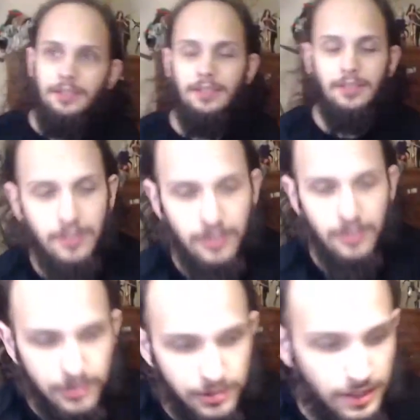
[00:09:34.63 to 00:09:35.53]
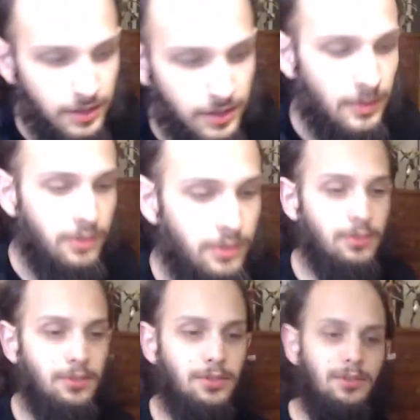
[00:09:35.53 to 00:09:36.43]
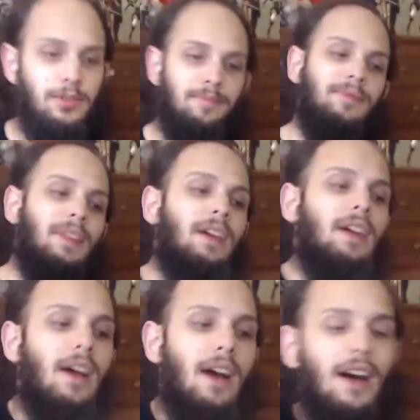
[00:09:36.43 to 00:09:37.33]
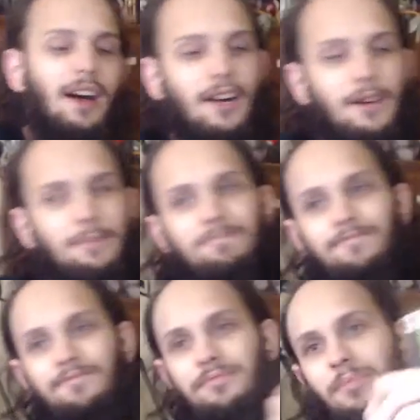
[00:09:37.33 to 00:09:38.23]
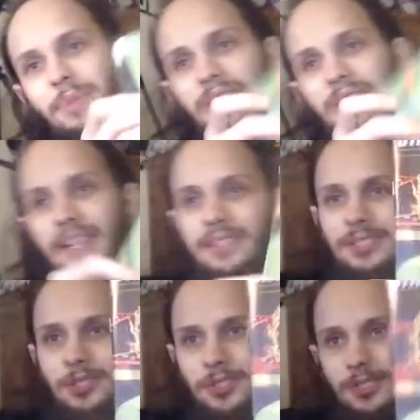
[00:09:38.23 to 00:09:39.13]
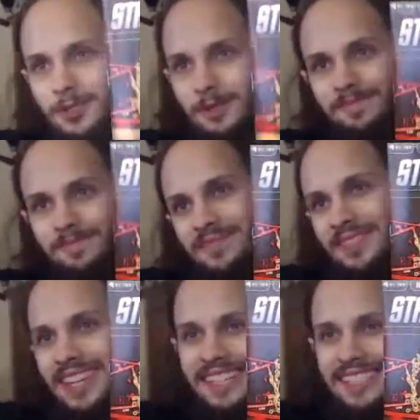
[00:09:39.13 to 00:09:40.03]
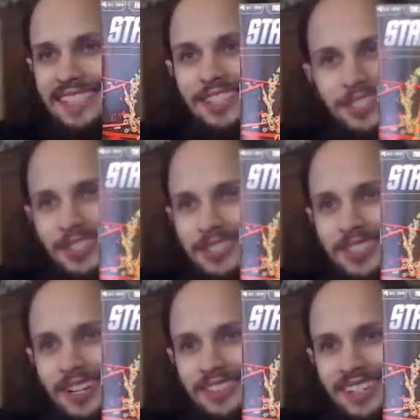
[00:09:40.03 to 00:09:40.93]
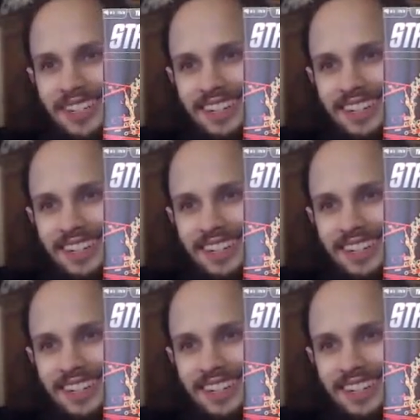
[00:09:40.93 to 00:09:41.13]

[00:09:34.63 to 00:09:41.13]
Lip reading: because that's what lizards do. But yeah, that's such a good cover.